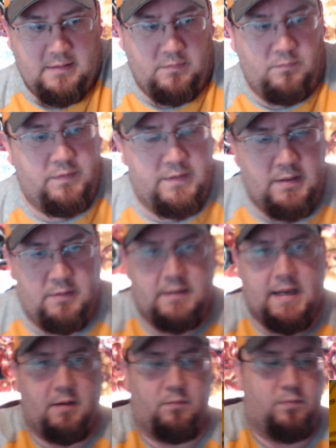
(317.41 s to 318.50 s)
Then
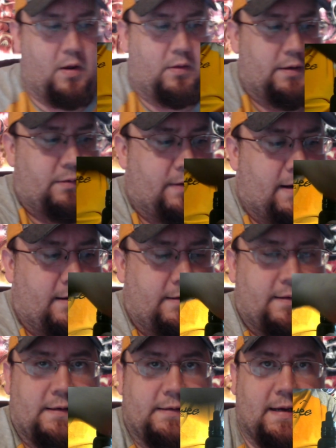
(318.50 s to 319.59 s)
kind of roll it around in
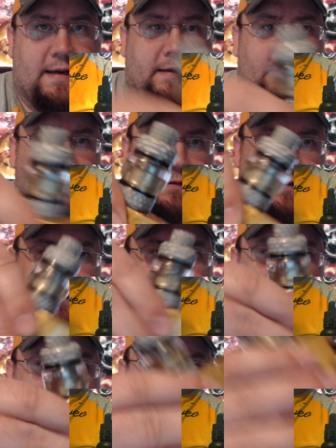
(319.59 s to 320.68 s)
the tank. Just give it
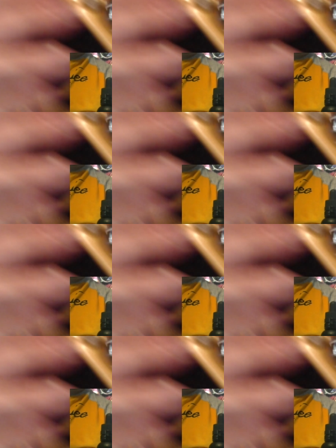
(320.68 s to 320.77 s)
a,